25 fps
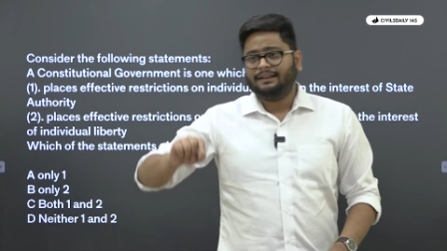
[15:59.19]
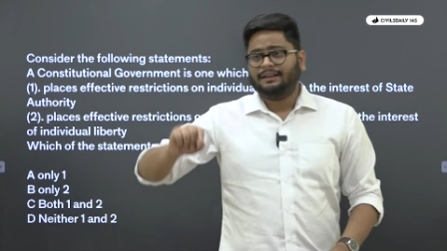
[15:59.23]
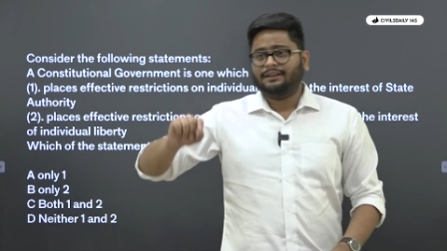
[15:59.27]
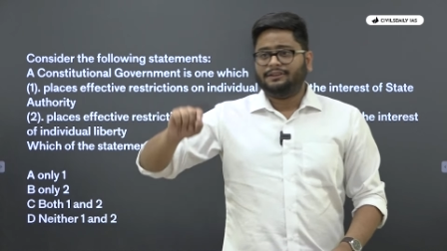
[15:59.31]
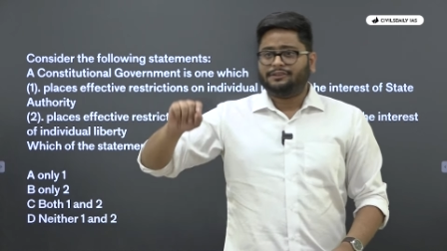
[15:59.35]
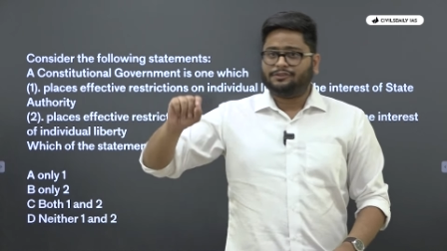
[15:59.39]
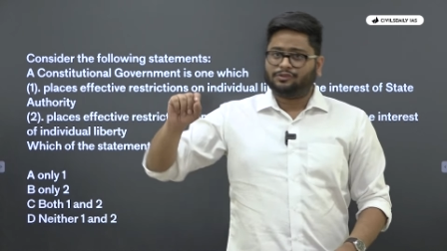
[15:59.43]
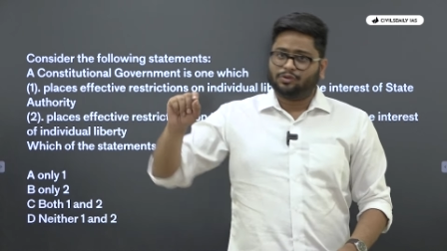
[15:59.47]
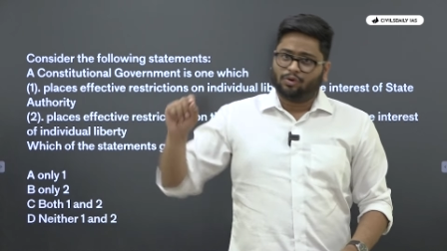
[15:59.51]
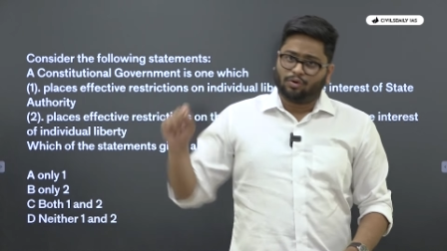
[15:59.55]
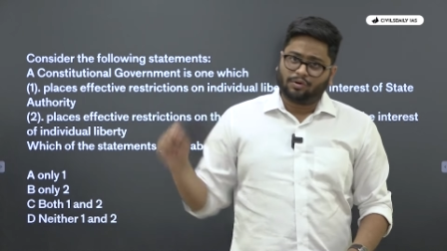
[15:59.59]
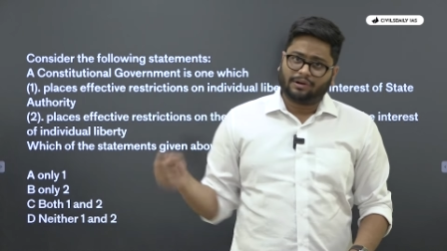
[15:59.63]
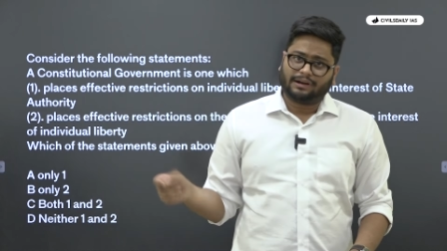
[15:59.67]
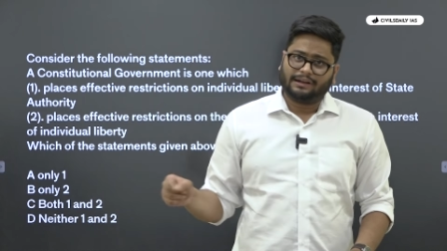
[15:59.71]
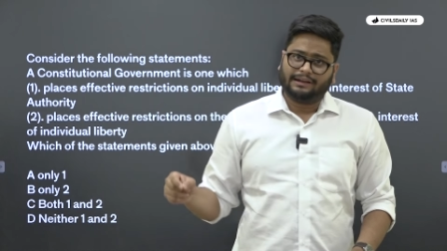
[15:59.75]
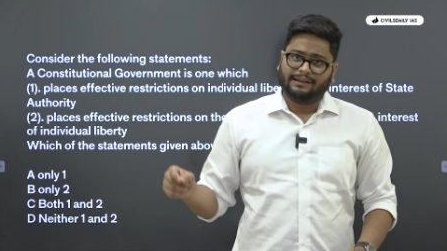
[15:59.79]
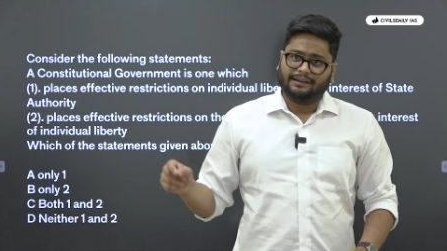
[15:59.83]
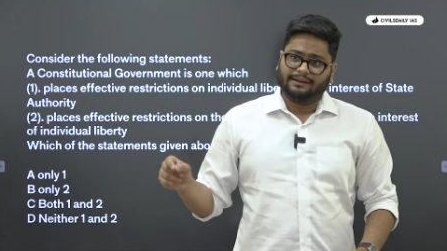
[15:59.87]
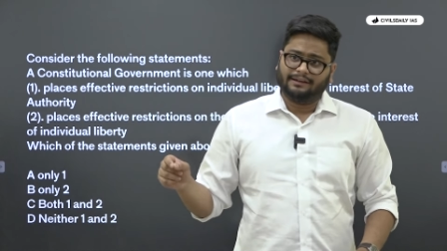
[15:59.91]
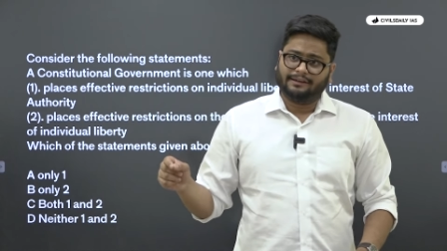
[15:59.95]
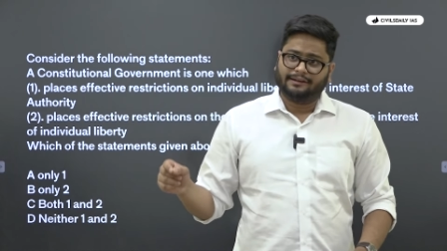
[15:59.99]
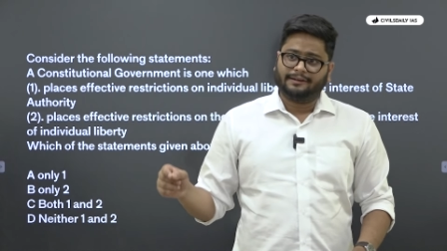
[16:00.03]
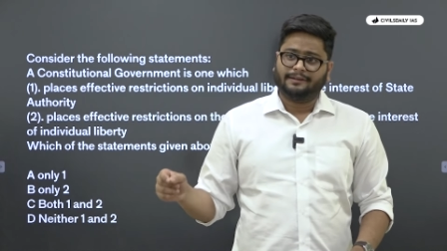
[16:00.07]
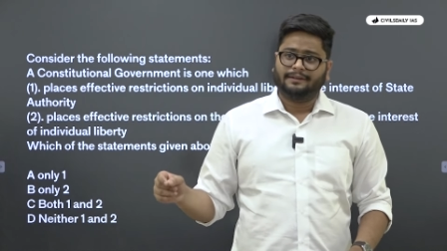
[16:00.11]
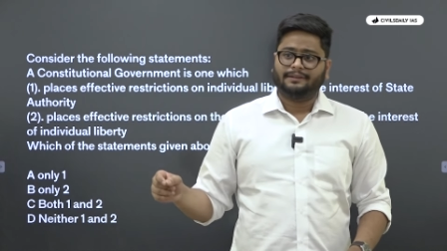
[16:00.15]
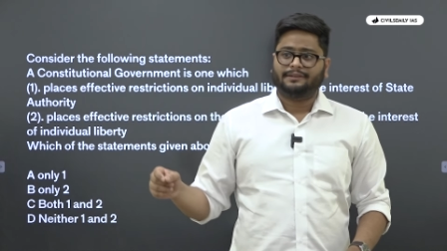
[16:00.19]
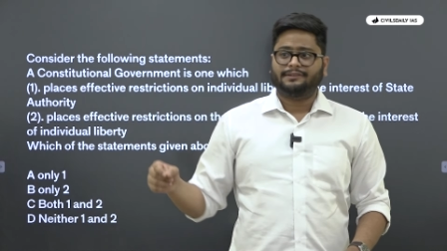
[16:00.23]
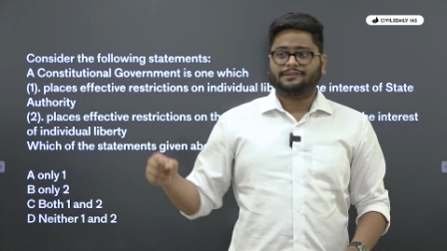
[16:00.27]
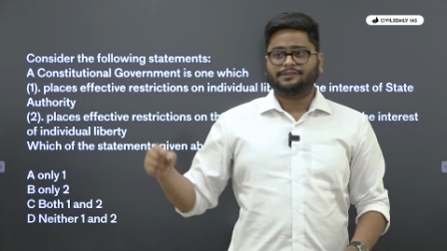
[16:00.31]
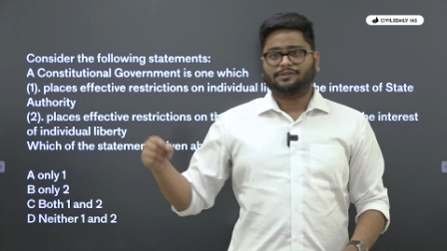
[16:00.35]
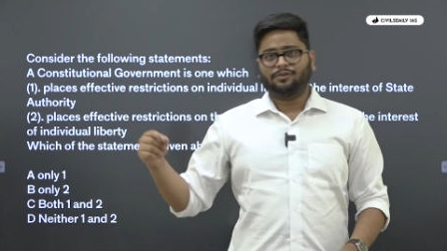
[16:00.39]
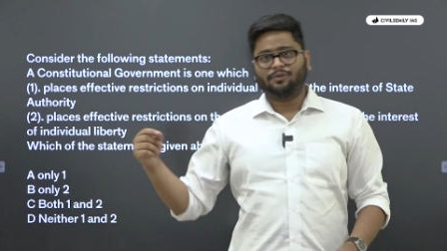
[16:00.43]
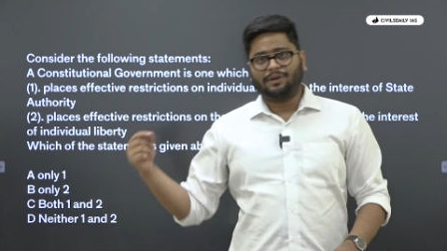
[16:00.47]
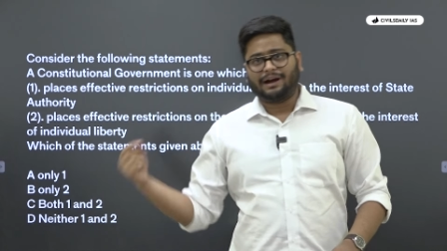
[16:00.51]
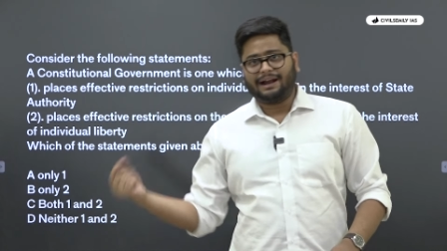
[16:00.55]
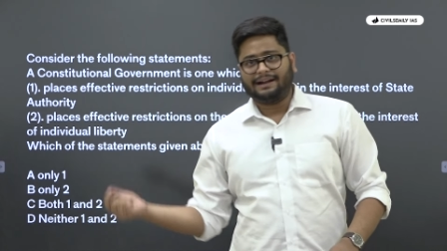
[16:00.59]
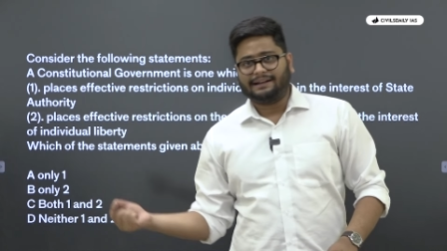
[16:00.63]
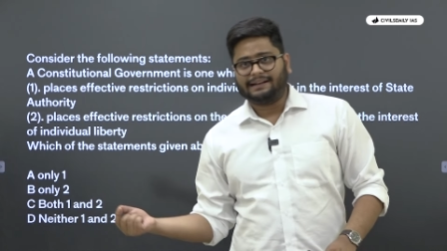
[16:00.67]
so clear,
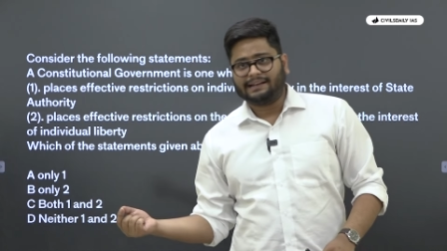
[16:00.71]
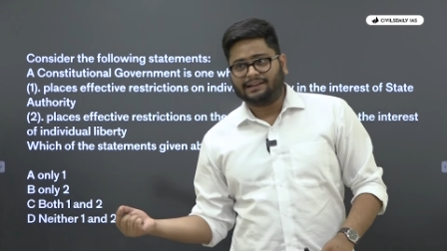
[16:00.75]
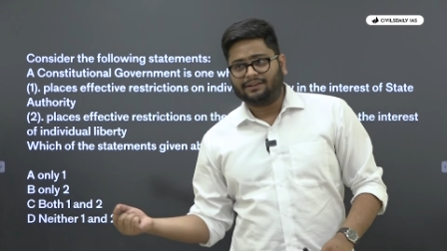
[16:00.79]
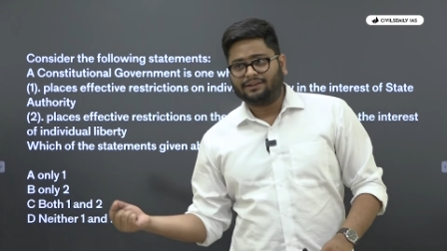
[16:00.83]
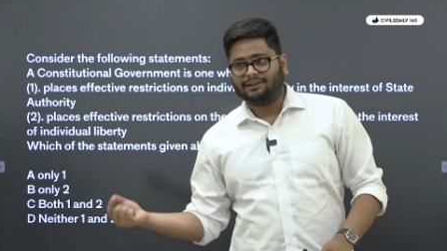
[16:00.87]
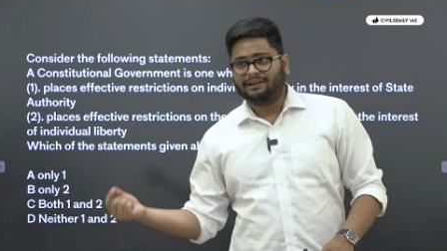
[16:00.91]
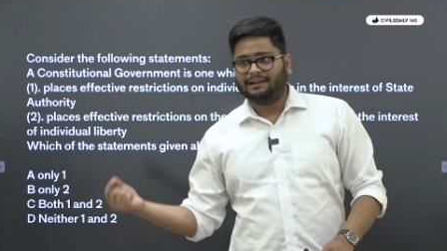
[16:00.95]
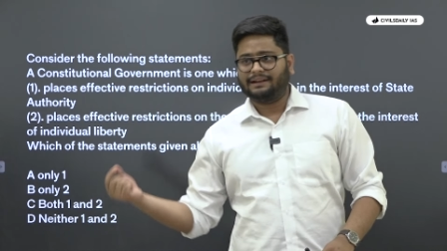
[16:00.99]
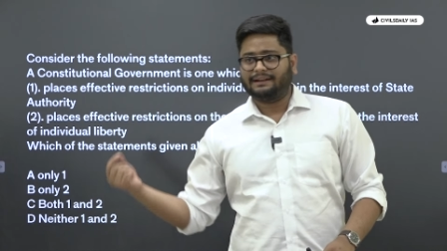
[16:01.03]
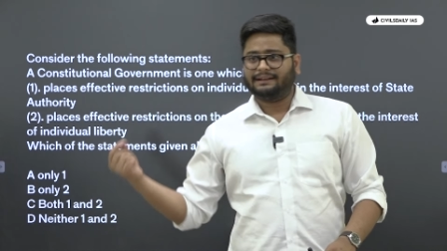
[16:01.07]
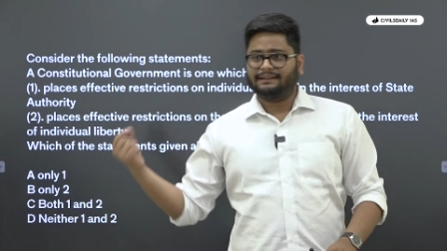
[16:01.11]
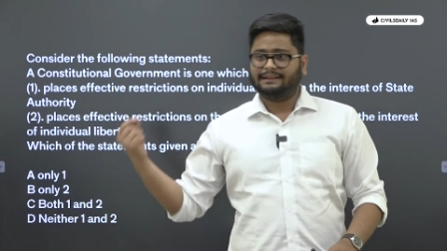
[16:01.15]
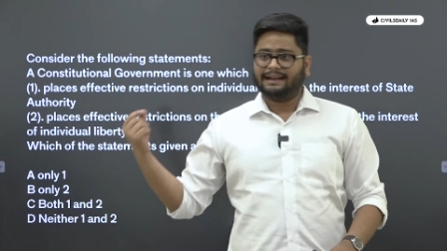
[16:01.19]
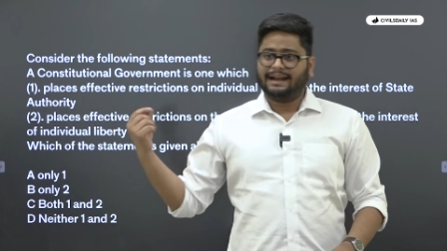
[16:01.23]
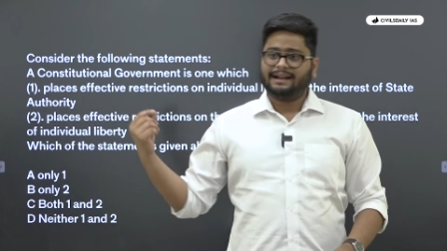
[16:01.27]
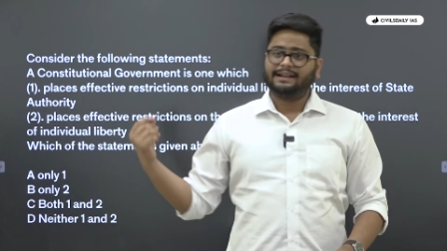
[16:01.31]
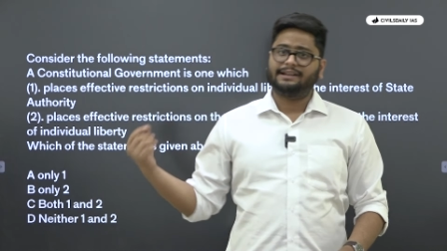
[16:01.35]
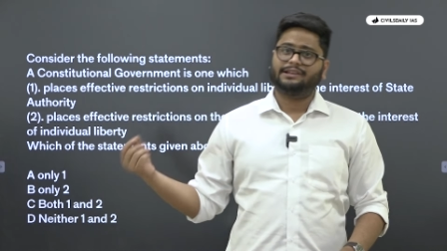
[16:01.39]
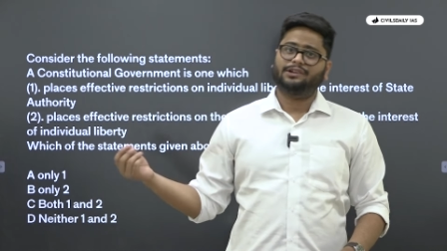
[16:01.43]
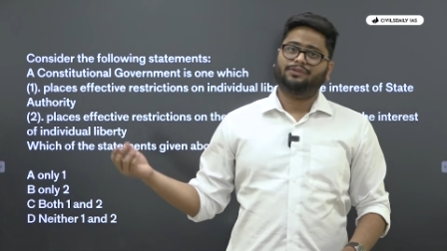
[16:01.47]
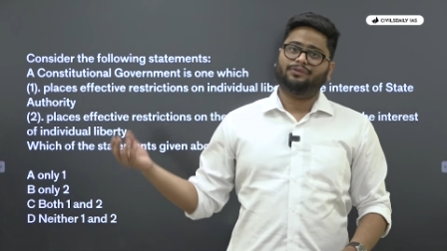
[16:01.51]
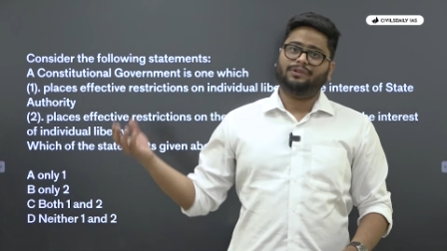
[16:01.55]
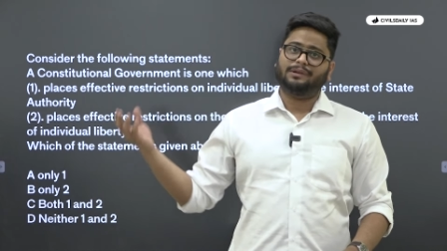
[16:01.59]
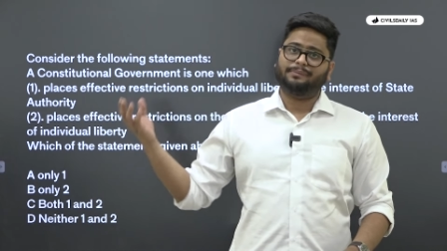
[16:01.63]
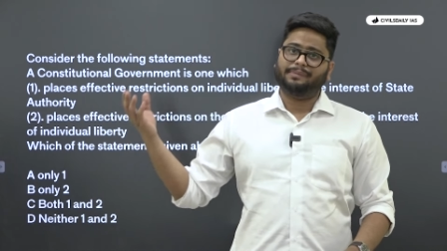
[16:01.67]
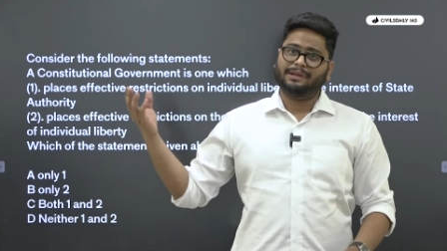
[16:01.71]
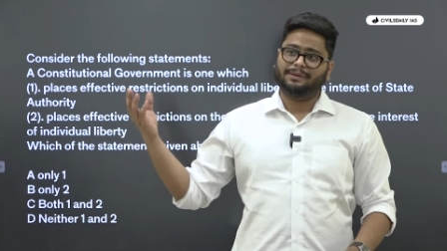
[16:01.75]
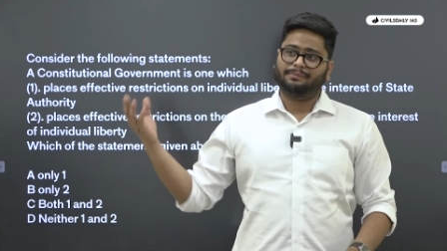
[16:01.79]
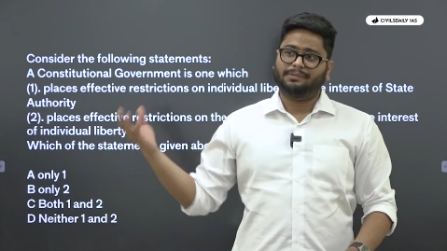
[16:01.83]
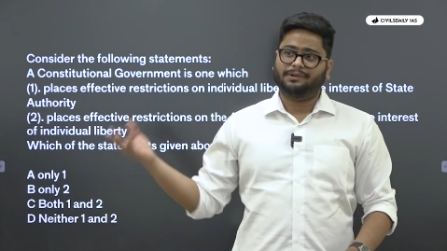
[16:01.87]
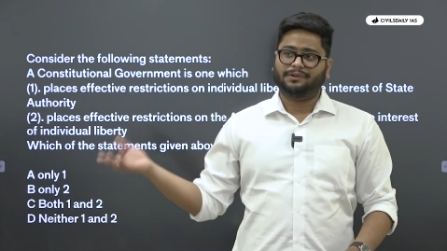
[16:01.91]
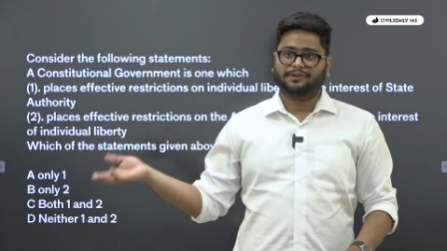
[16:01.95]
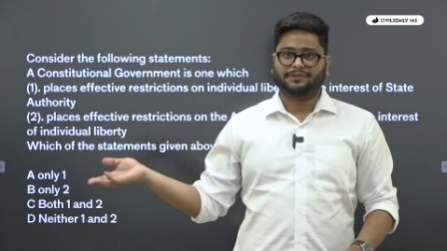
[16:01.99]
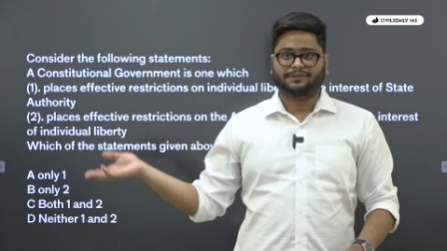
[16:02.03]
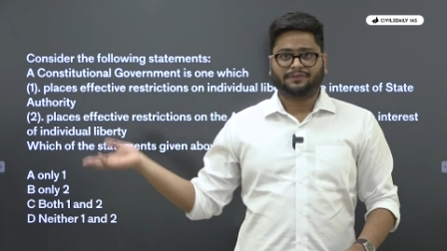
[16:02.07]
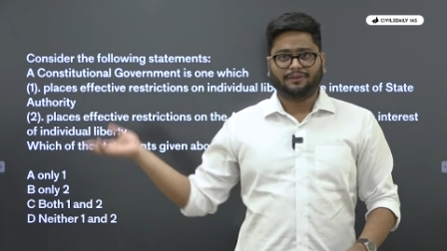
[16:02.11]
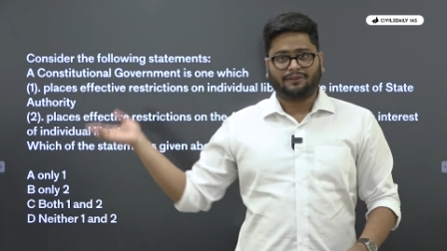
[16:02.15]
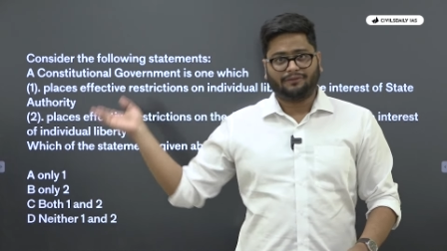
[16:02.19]
so articulate that you will be able
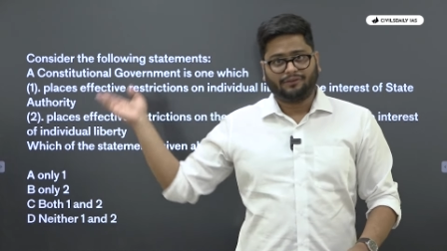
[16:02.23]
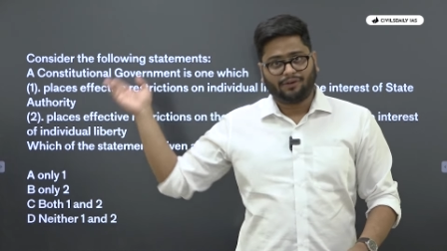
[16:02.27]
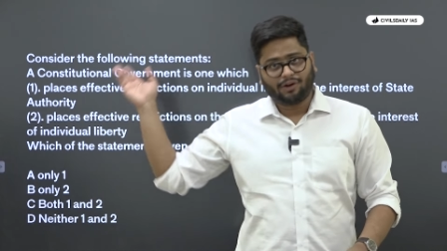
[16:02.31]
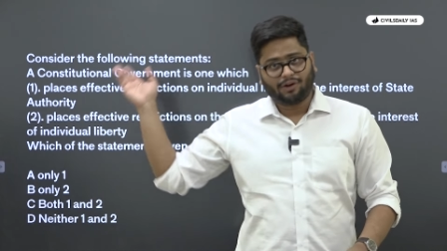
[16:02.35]
to solve